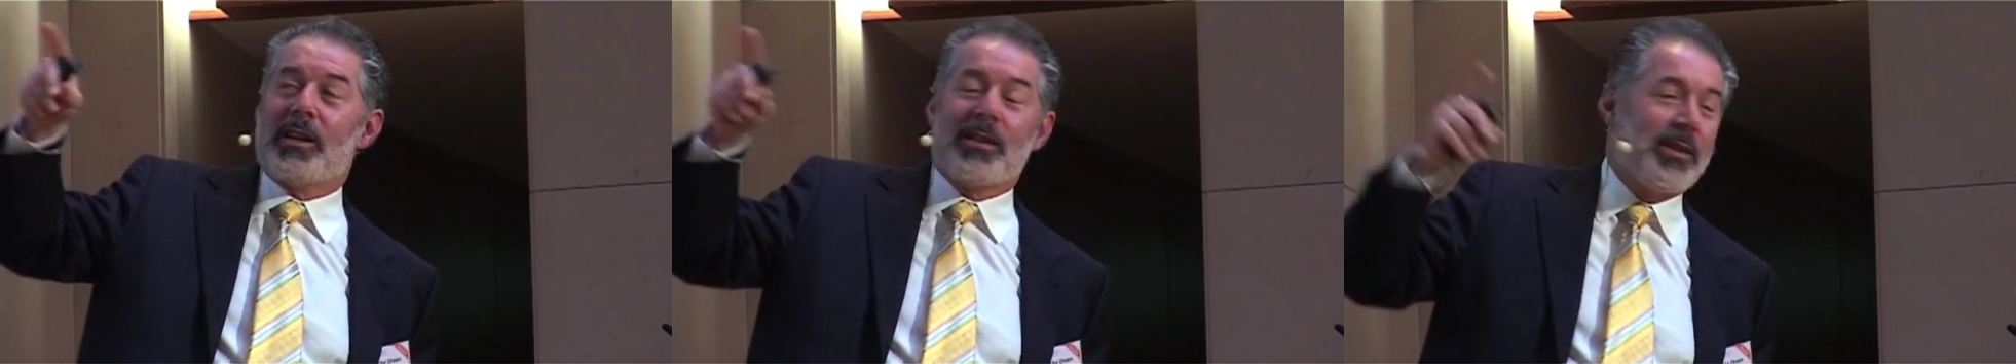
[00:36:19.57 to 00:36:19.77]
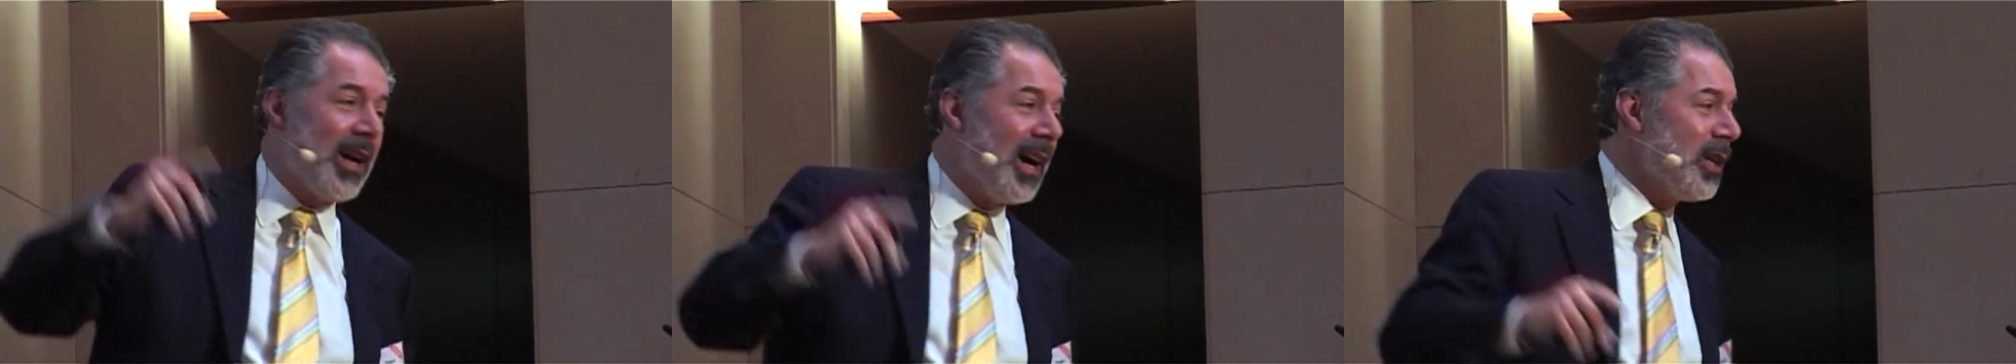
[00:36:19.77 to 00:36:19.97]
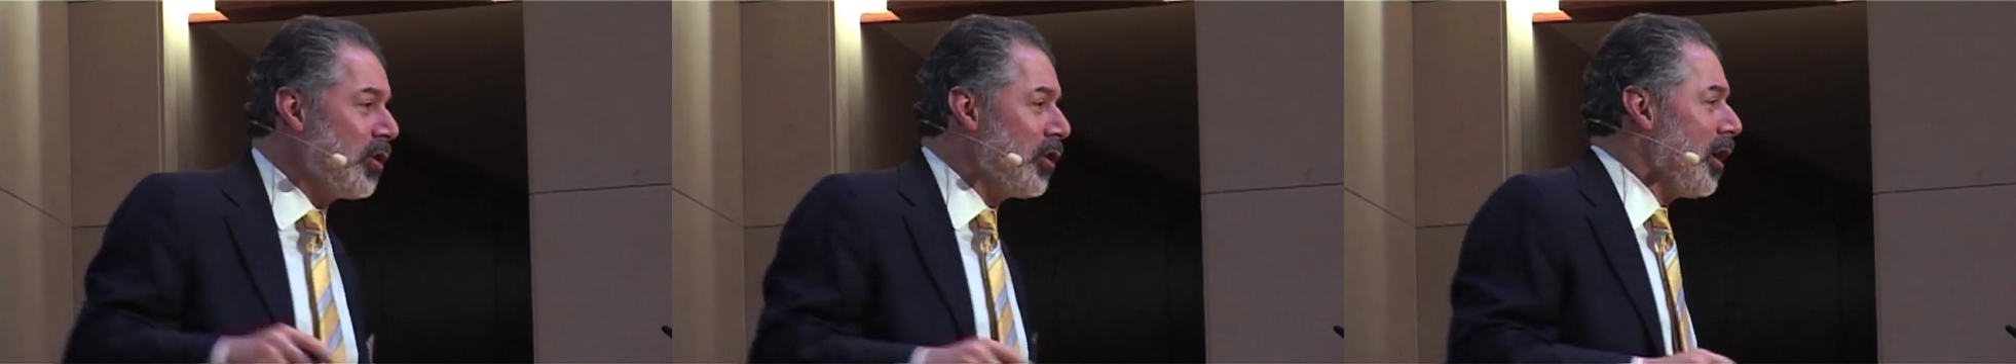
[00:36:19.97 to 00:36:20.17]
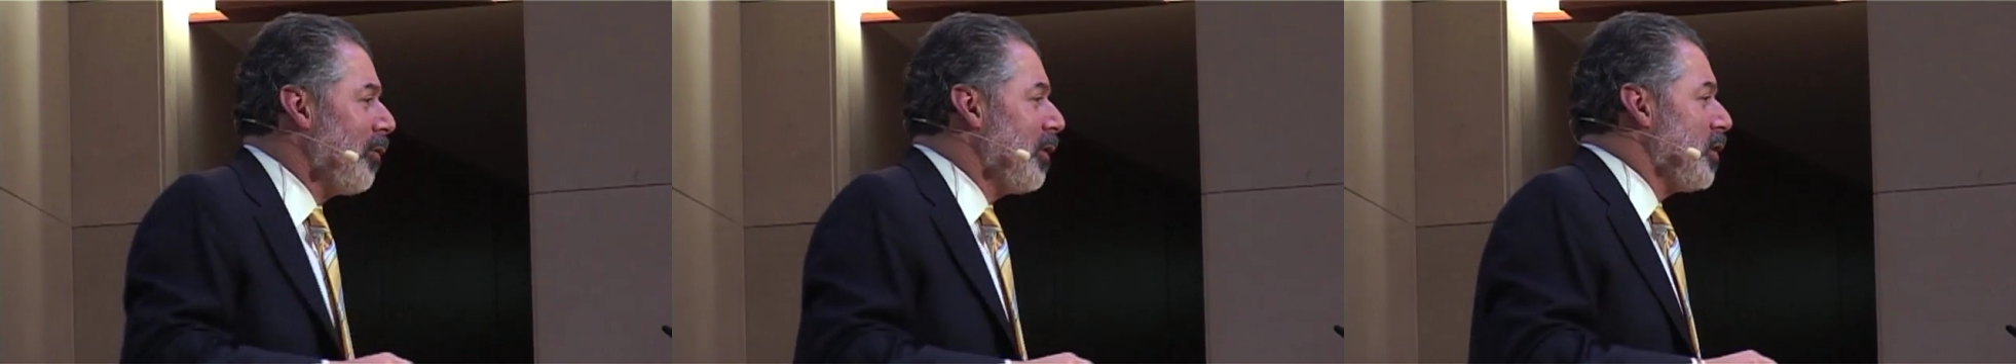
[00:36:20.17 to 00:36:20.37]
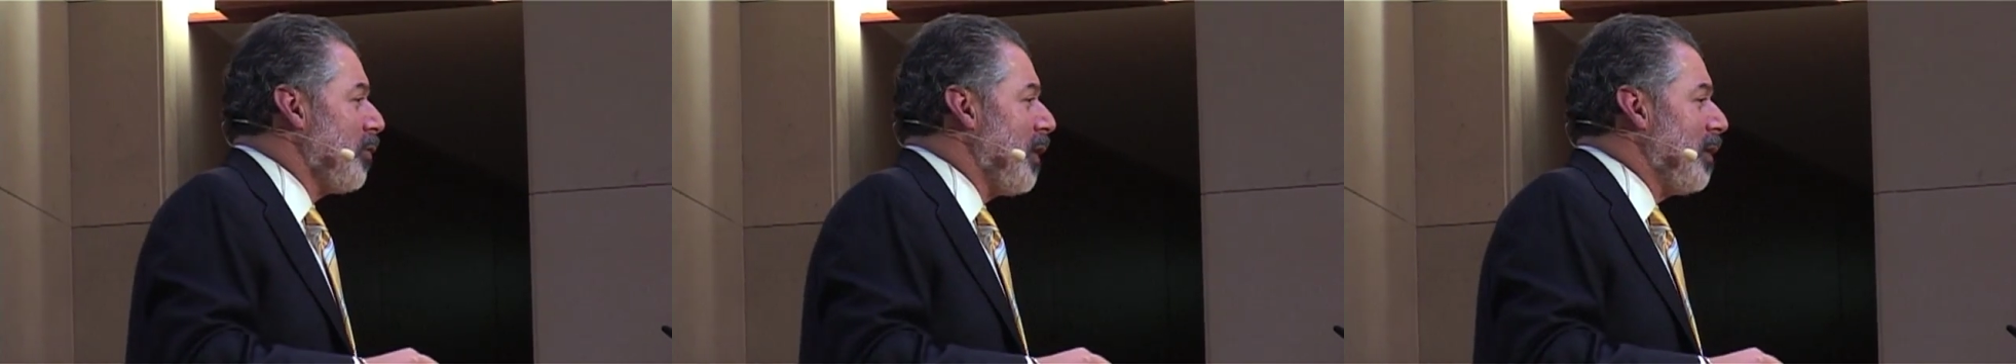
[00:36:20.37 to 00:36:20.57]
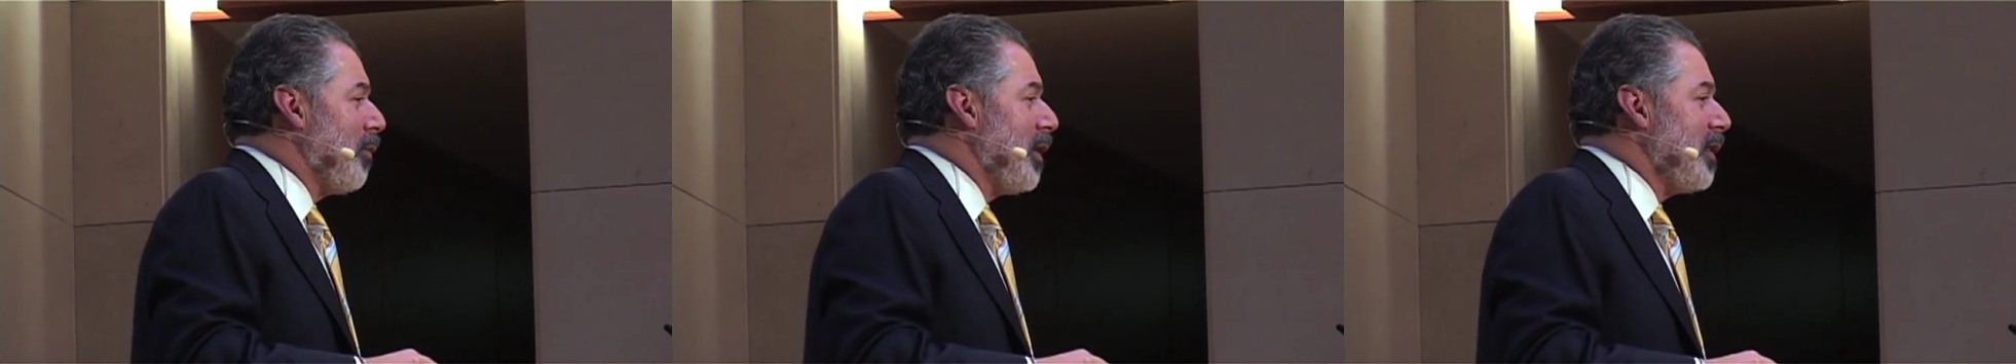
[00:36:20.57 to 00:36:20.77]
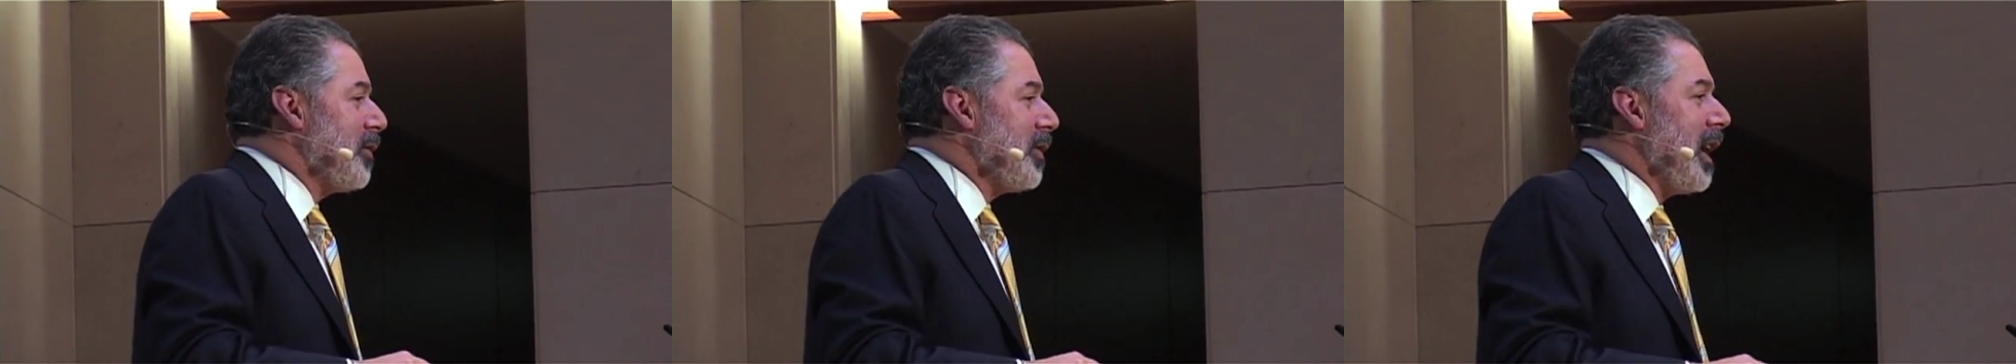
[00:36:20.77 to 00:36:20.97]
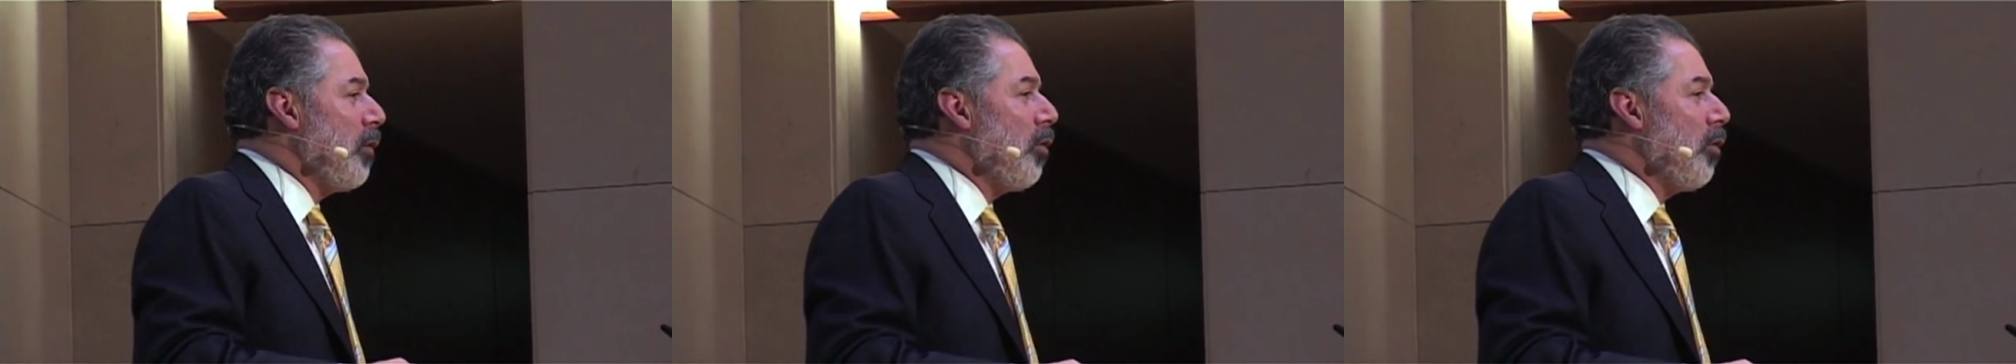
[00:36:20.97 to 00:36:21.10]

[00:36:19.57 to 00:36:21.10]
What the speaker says: sideshow is when we say,